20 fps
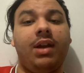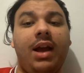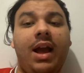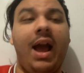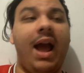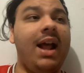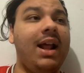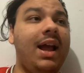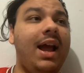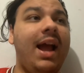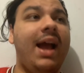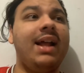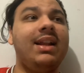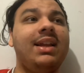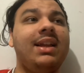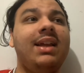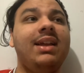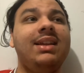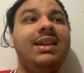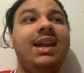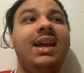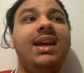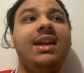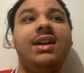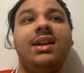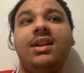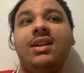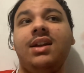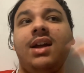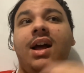and he
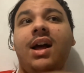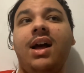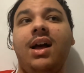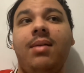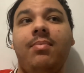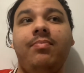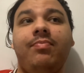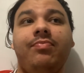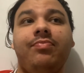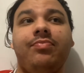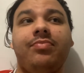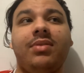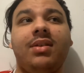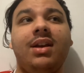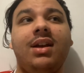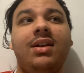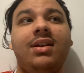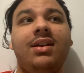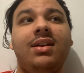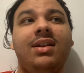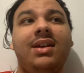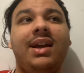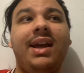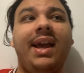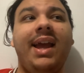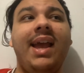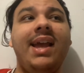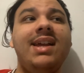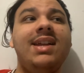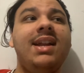needed
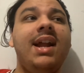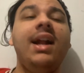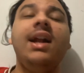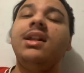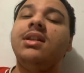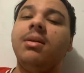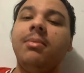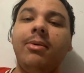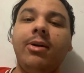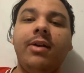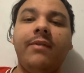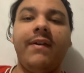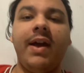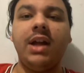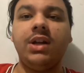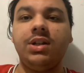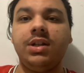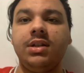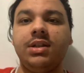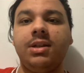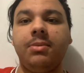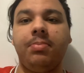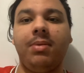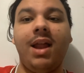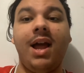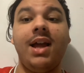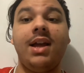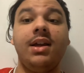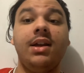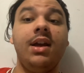the motivation to
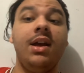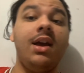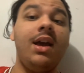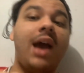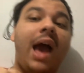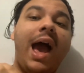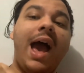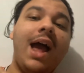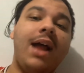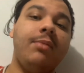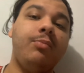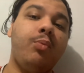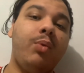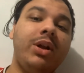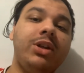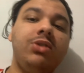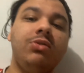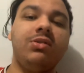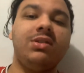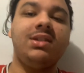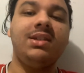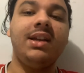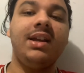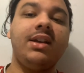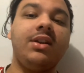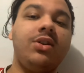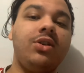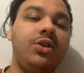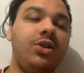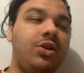play. And when you're
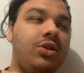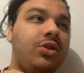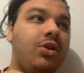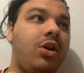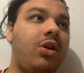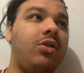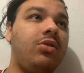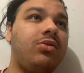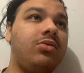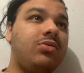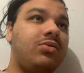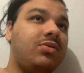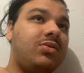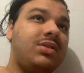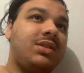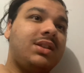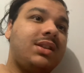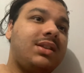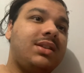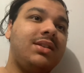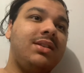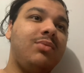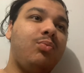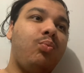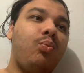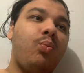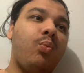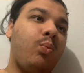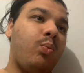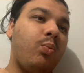sick, you know,
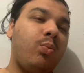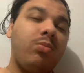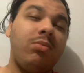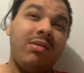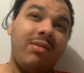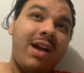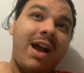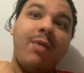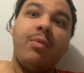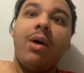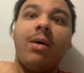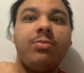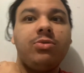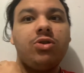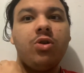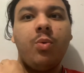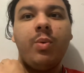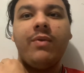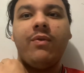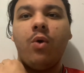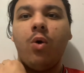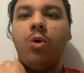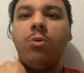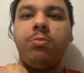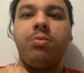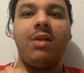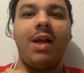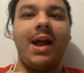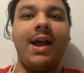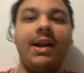I'm sure we've all
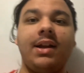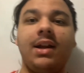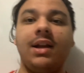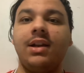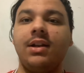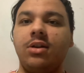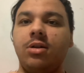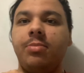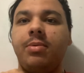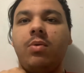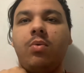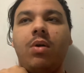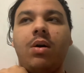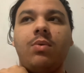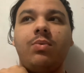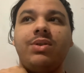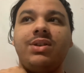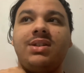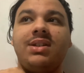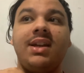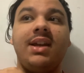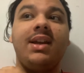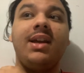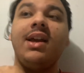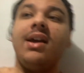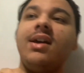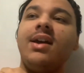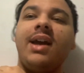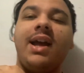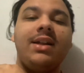played a little bit while we're sick.
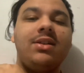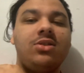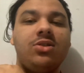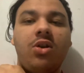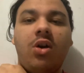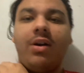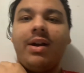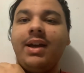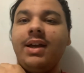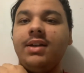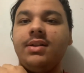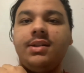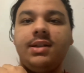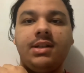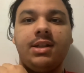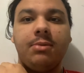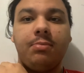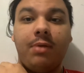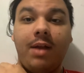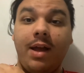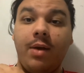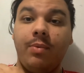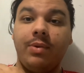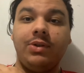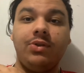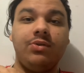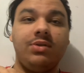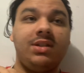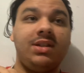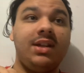It's not easy to play when
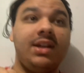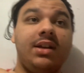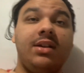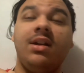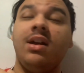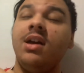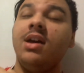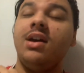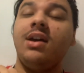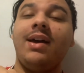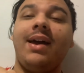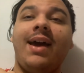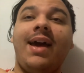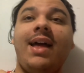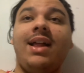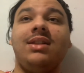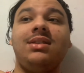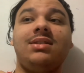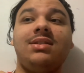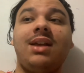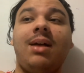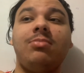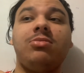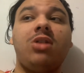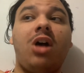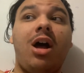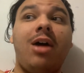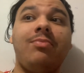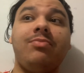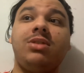you're sick. And
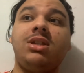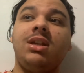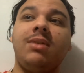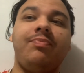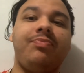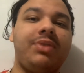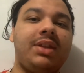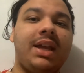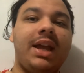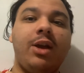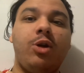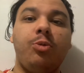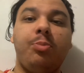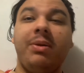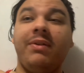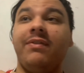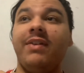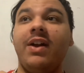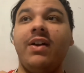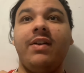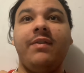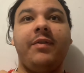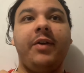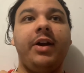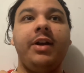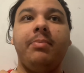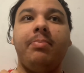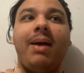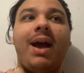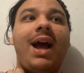sometimes it could be very, very
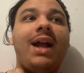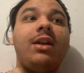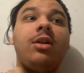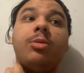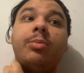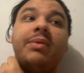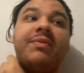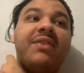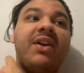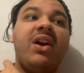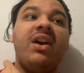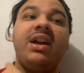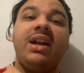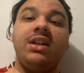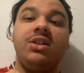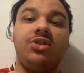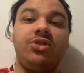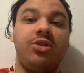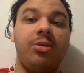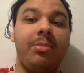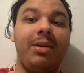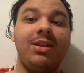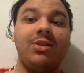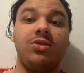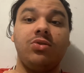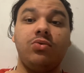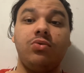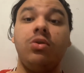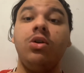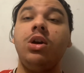bad. It could be very
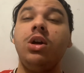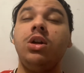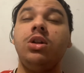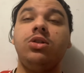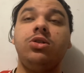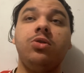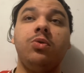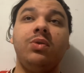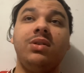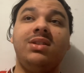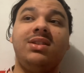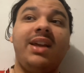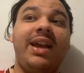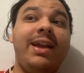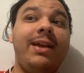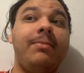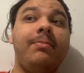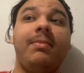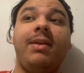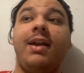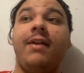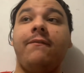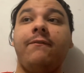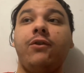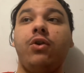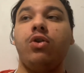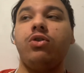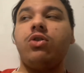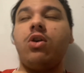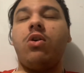instrumental to a team if
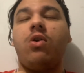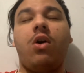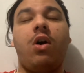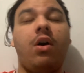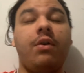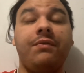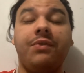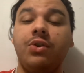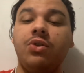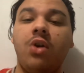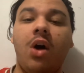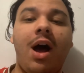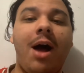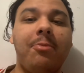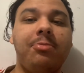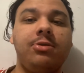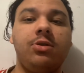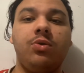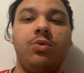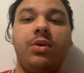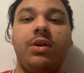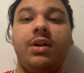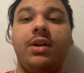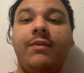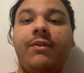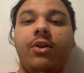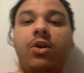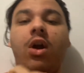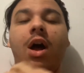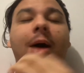you're not up to it, if
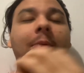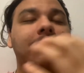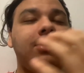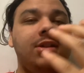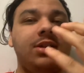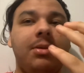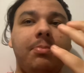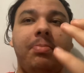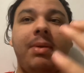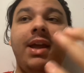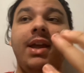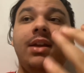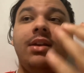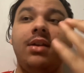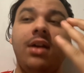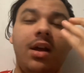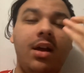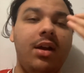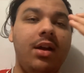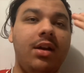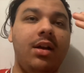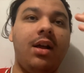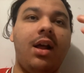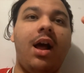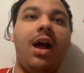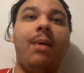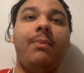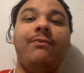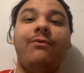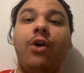you're not up to the peak
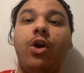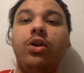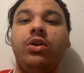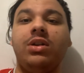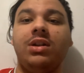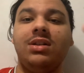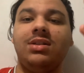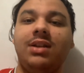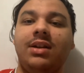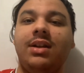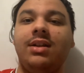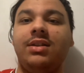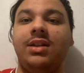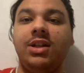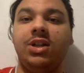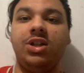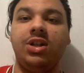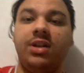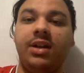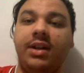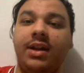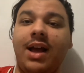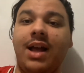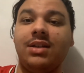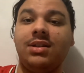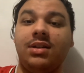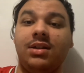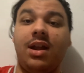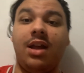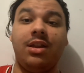focus and conditioning as
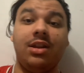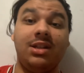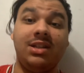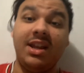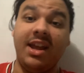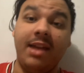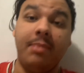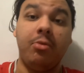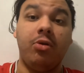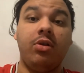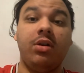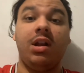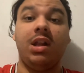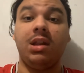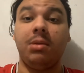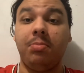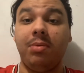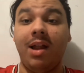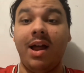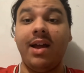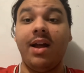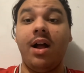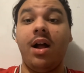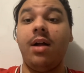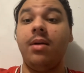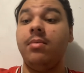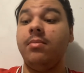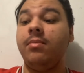another team or another player,